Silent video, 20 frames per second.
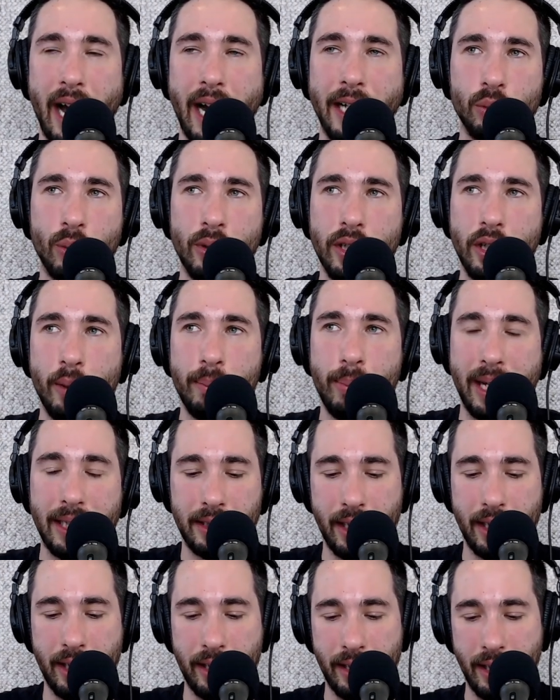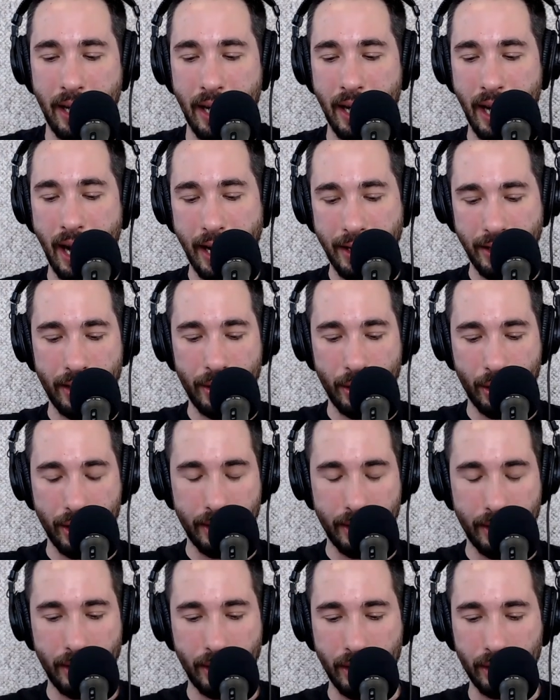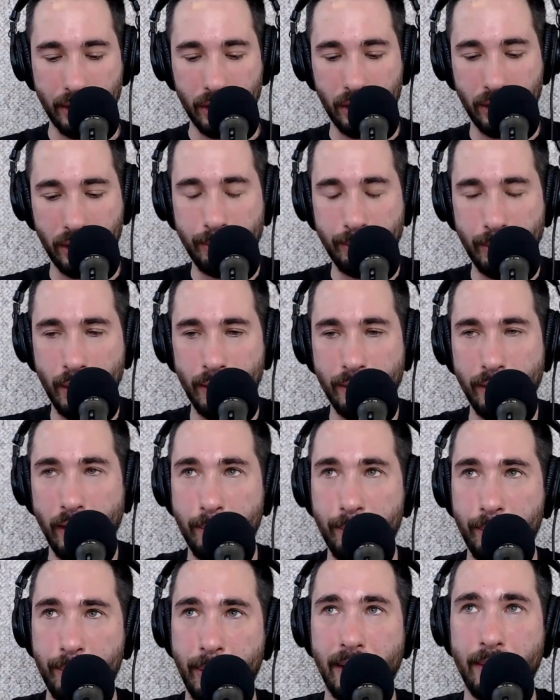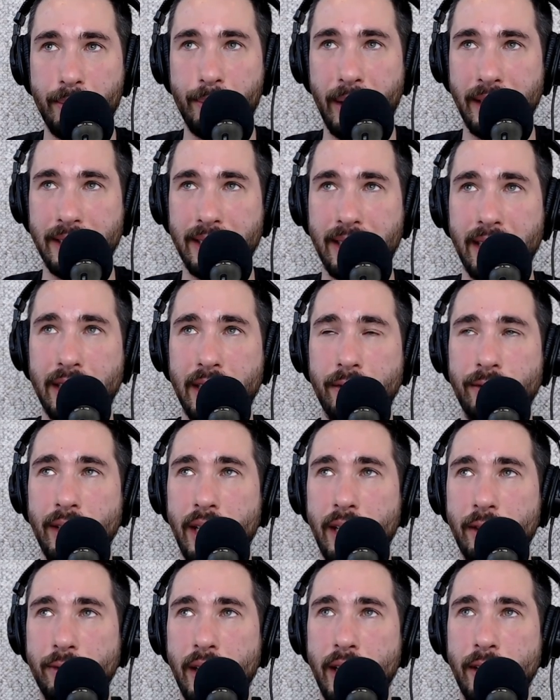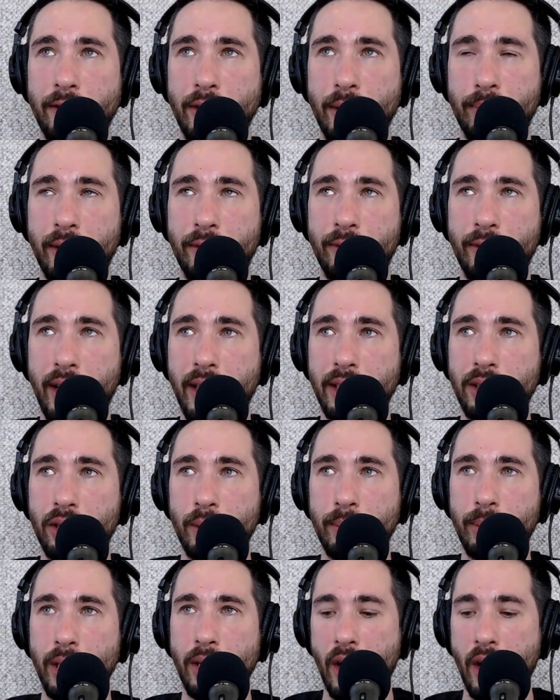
I, I just want to go back to, and you can you can move on p past this if if if you prefer to.